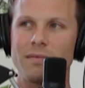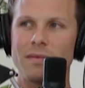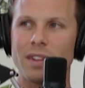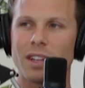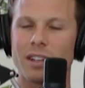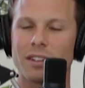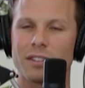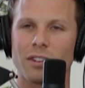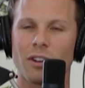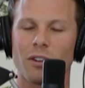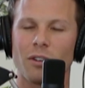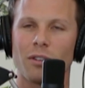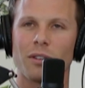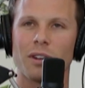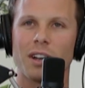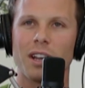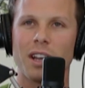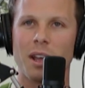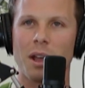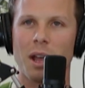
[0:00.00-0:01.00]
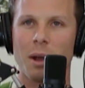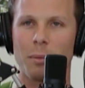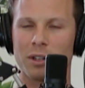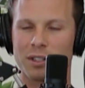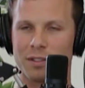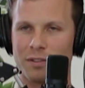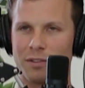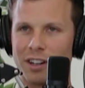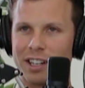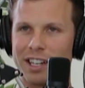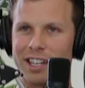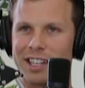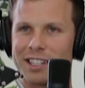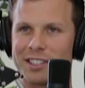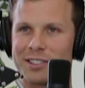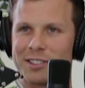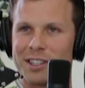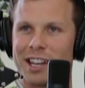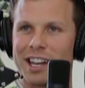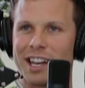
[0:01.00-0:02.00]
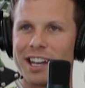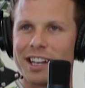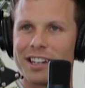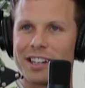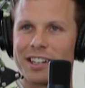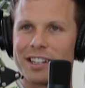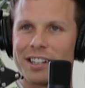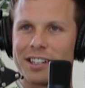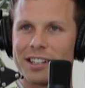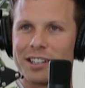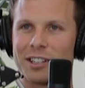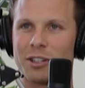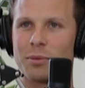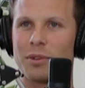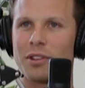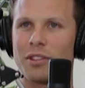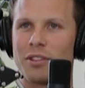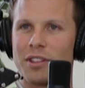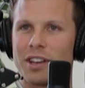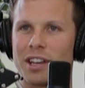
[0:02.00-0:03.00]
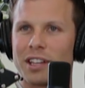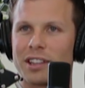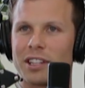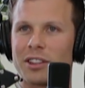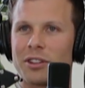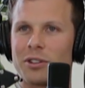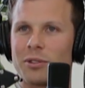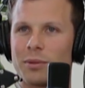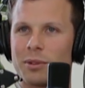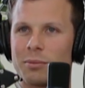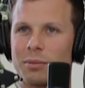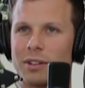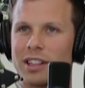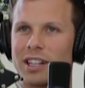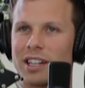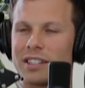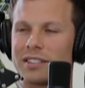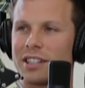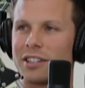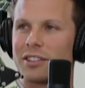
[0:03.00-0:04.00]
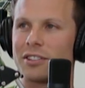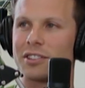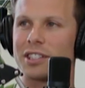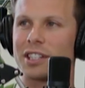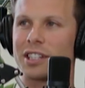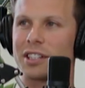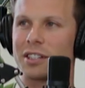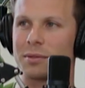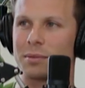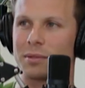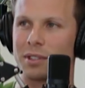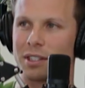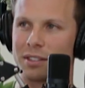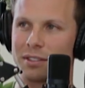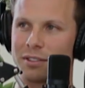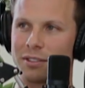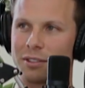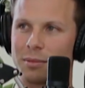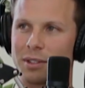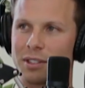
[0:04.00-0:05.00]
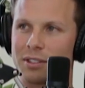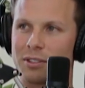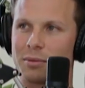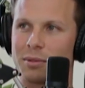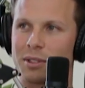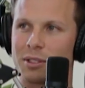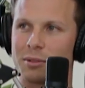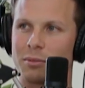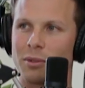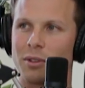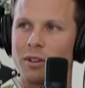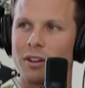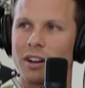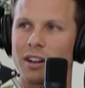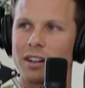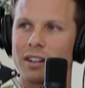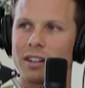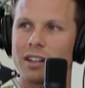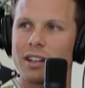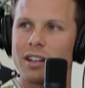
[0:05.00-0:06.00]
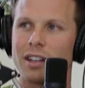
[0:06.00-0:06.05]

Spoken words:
So, and what's funny is that you would think that there would be less energy because we're consuming so much more.